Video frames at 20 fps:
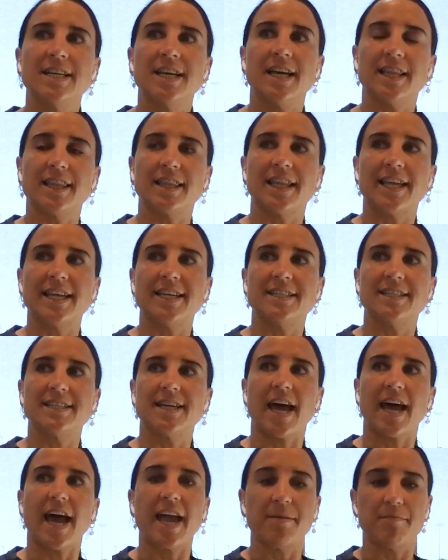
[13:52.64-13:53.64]
at least
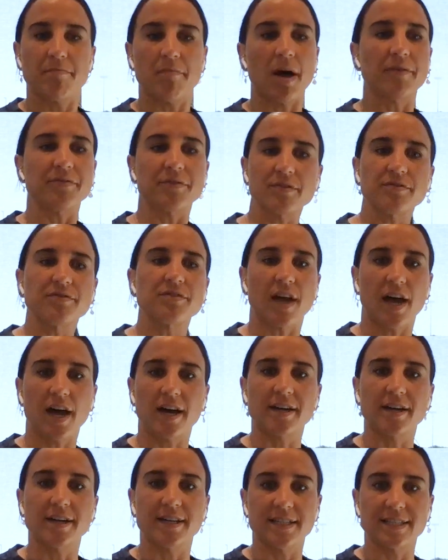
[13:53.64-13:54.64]
8 months of
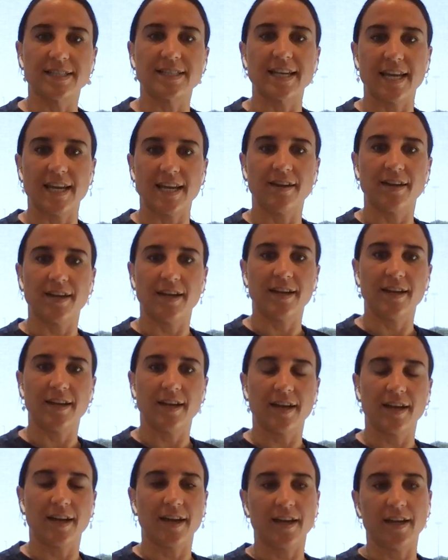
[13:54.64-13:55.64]
data to see
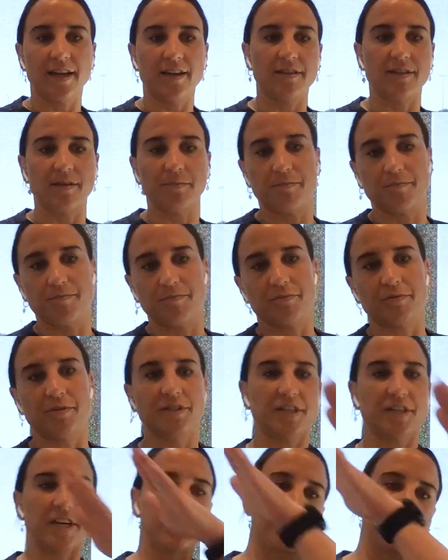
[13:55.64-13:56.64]
the
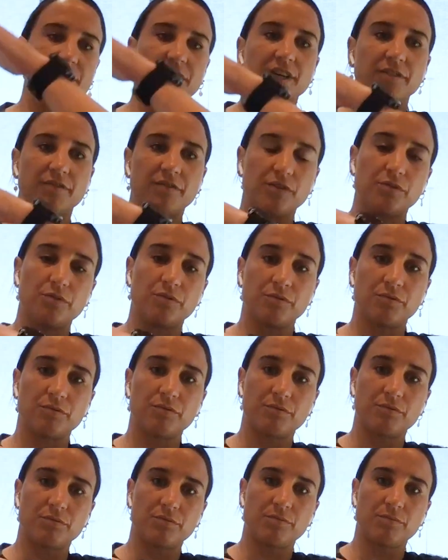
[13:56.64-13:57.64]
projection if you'll
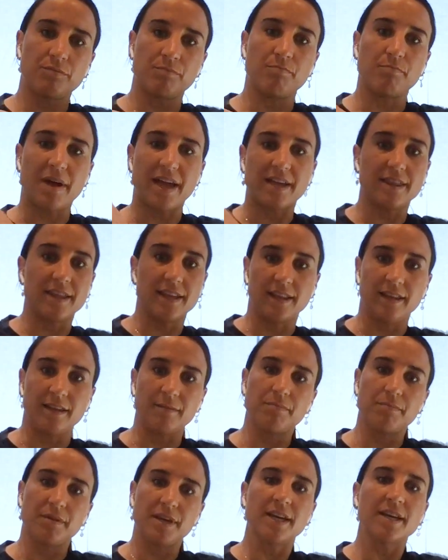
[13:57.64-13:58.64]
make the
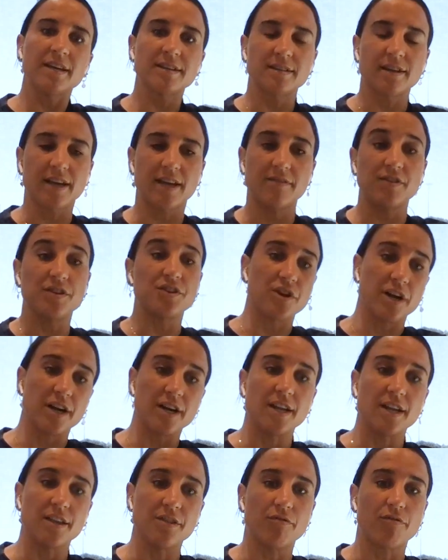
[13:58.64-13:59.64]
Olympics, like if you're
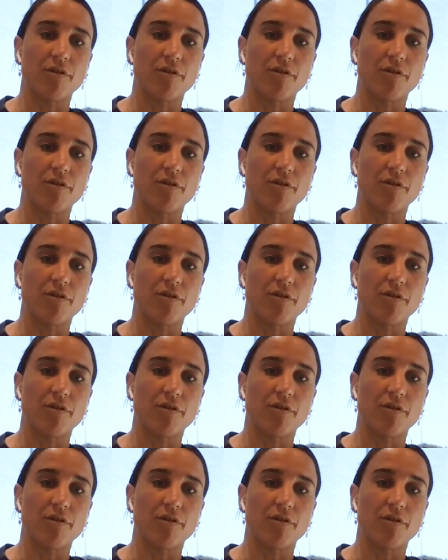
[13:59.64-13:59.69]
trending the